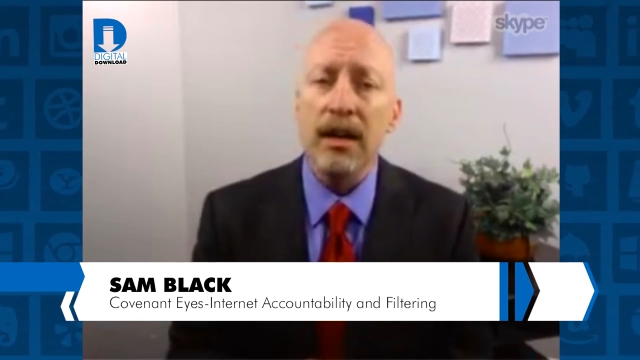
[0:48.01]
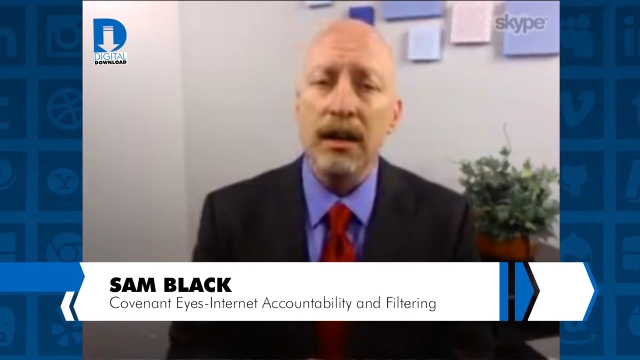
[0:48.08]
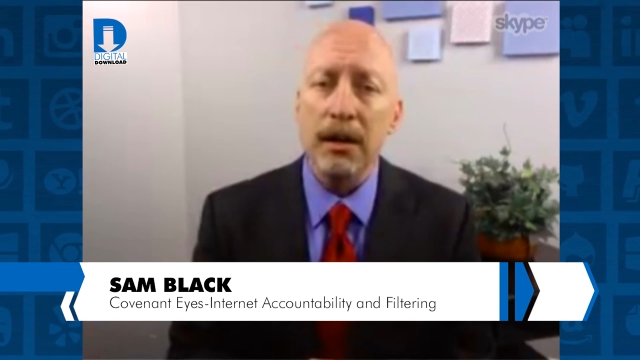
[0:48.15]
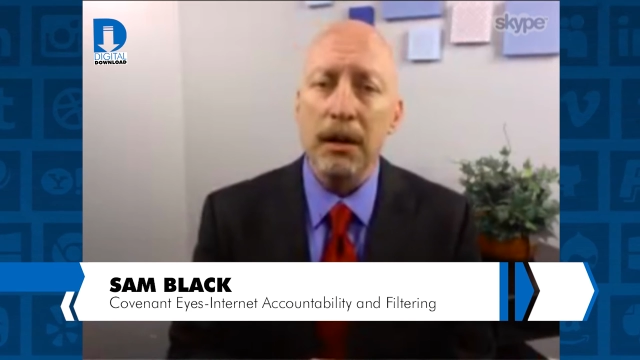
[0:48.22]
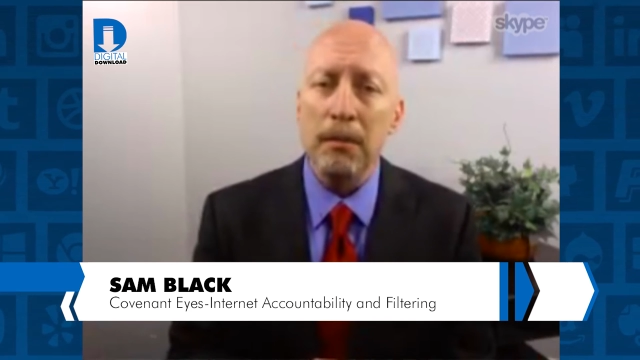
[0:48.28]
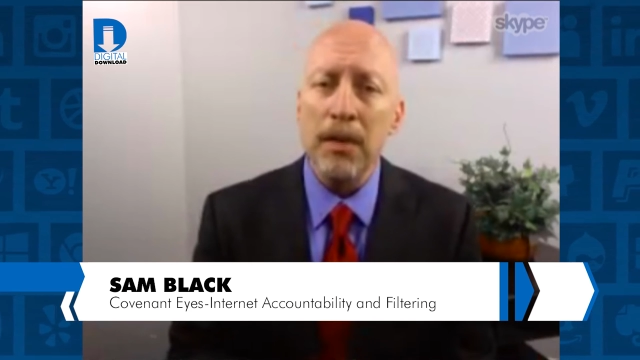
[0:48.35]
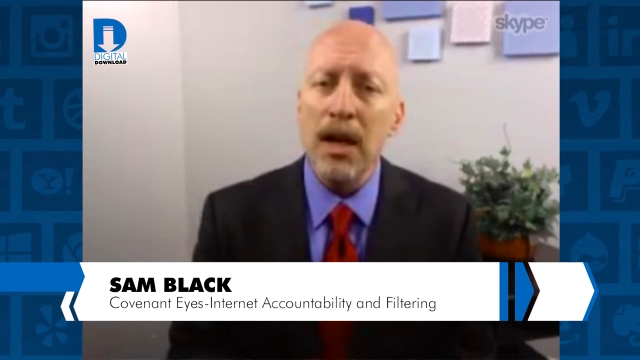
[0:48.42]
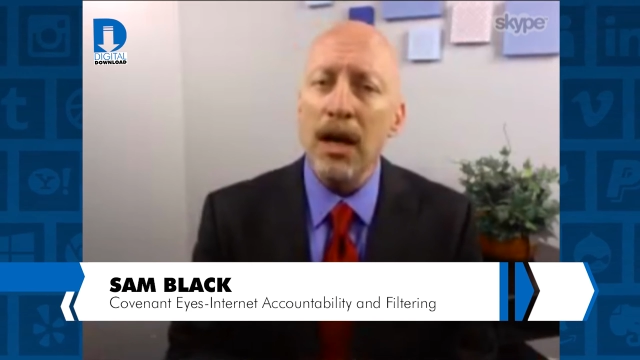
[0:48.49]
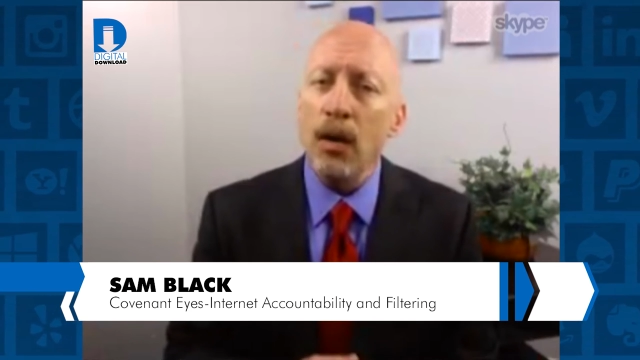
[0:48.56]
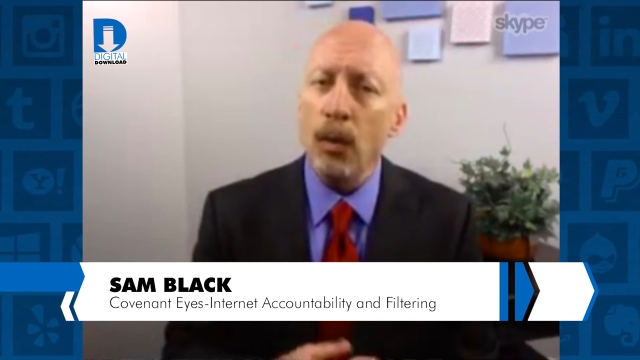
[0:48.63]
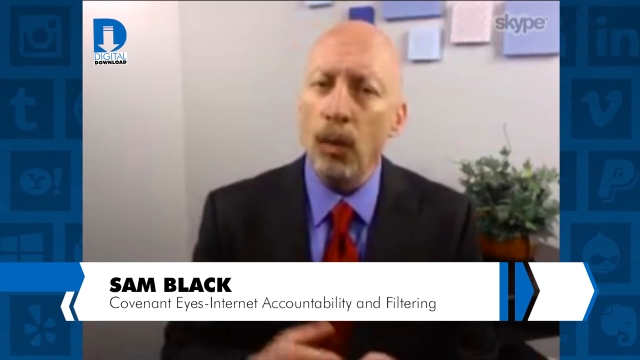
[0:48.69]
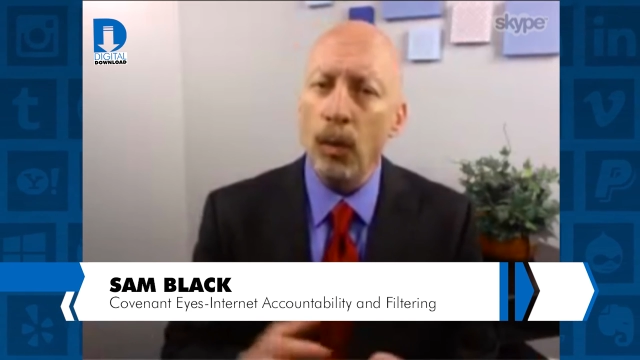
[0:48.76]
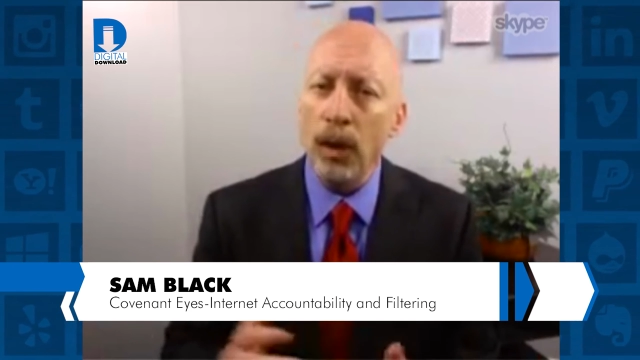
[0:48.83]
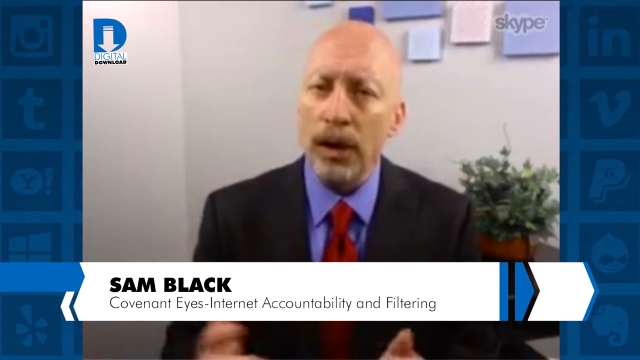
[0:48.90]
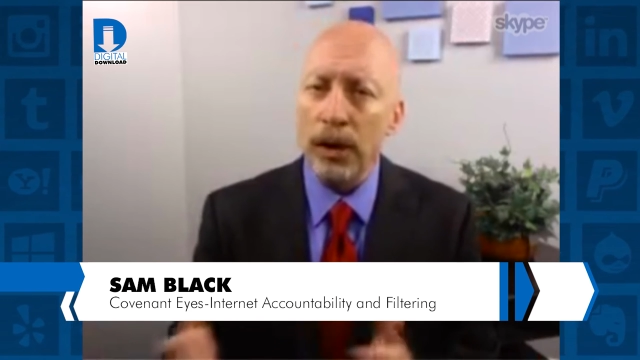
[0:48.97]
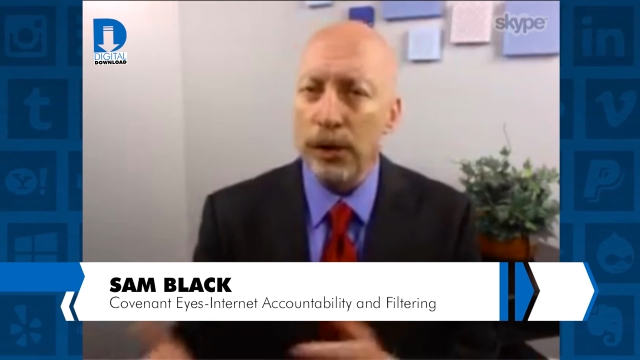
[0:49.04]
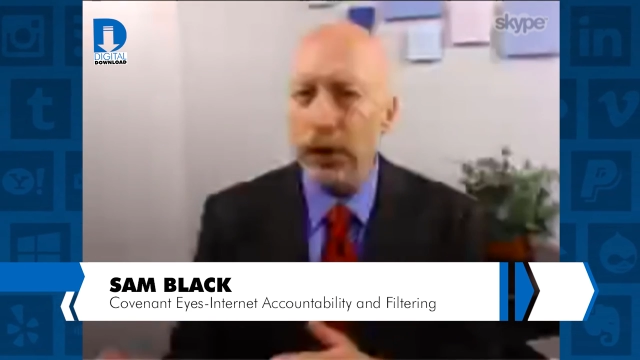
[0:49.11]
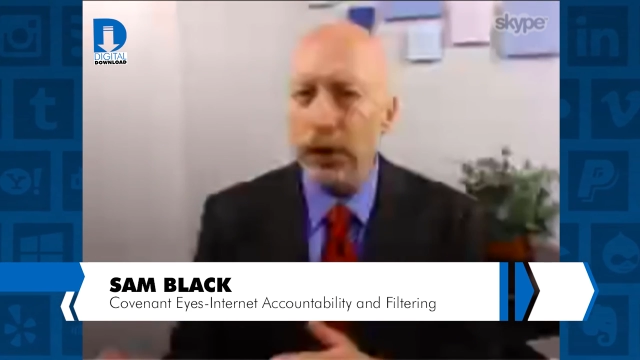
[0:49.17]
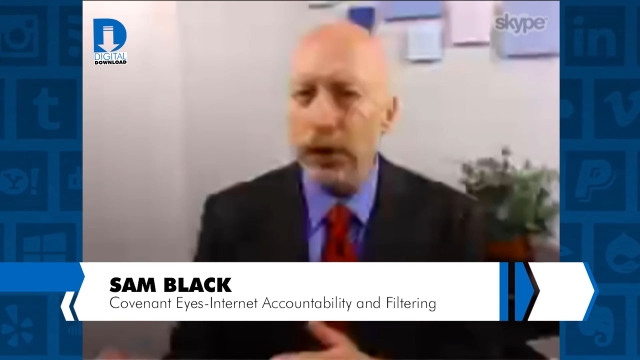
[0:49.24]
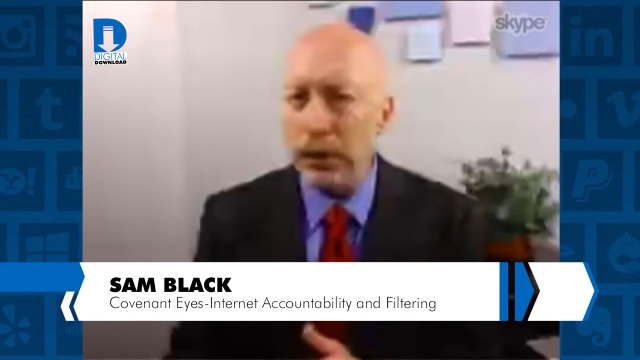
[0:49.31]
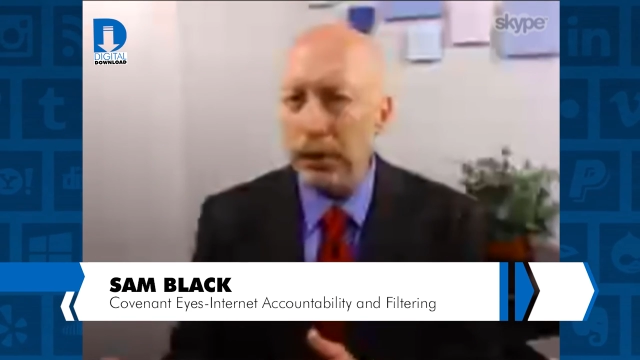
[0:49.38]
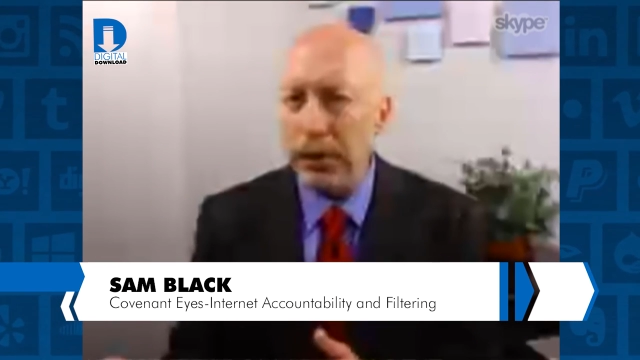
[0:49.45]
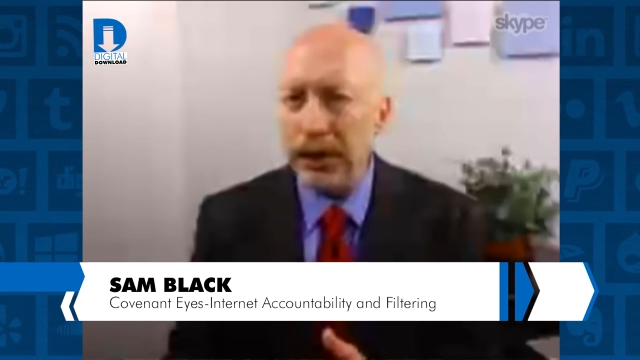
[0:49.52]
um, what are good